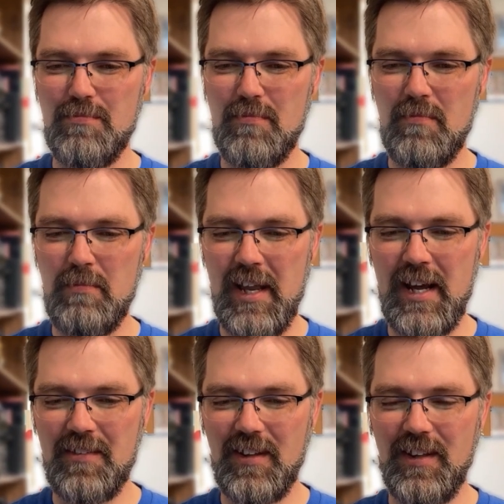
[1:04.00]
made
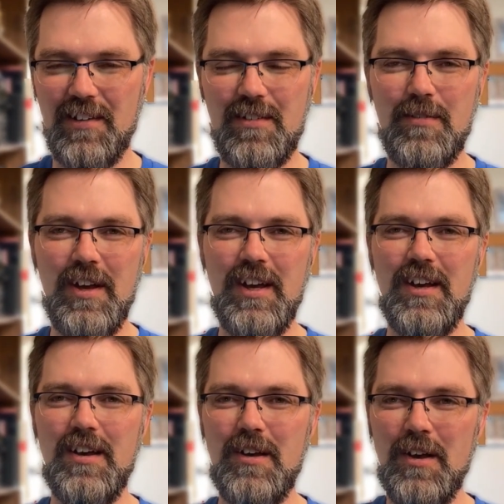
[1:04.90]
out the list
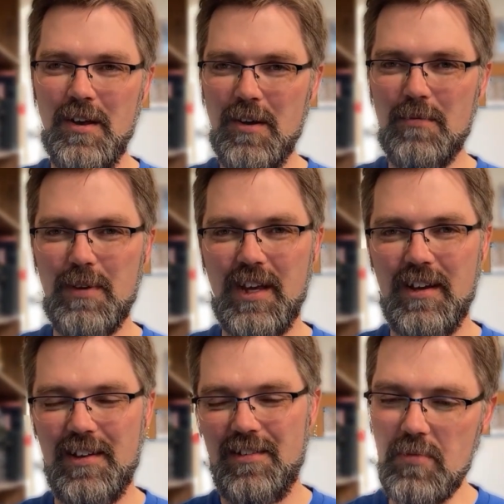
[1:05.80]

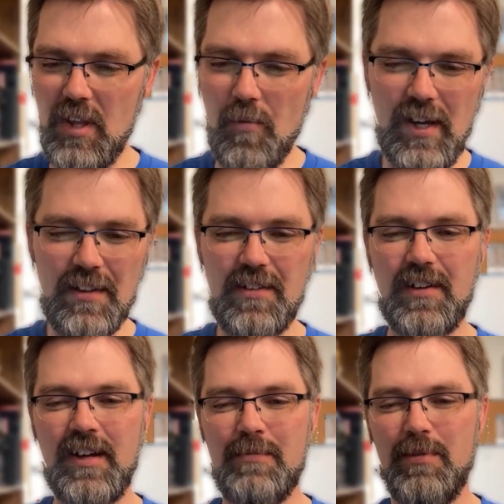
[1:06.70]
because, well, there's a
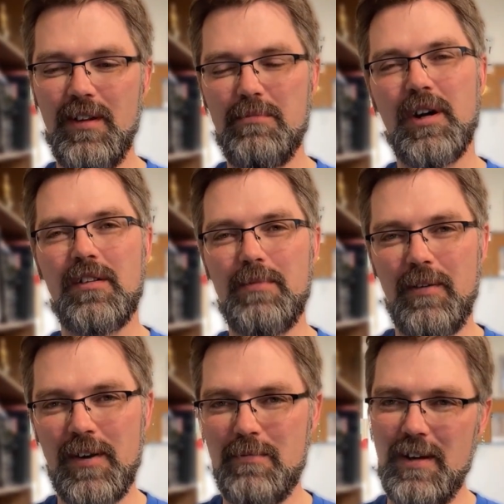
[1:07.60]
couple of books by
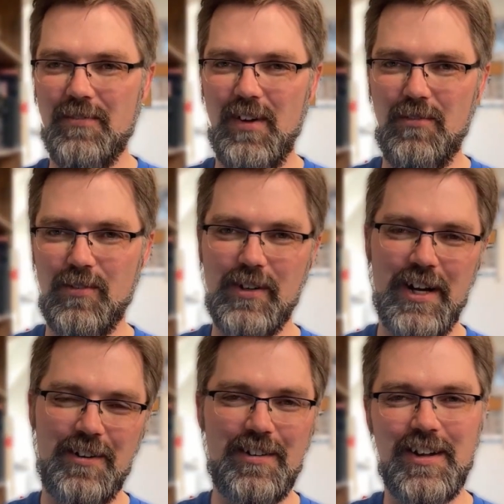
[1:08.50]
one of my favorite
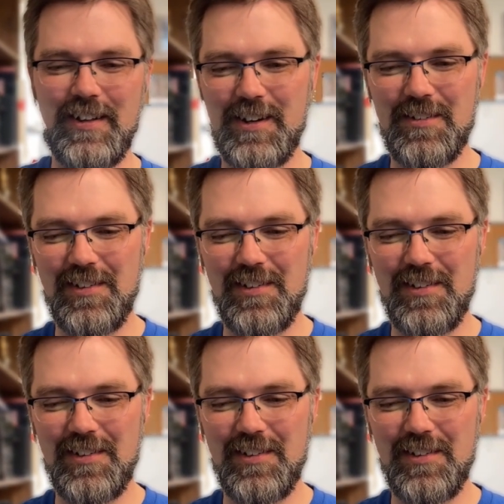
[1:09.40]
writers on there.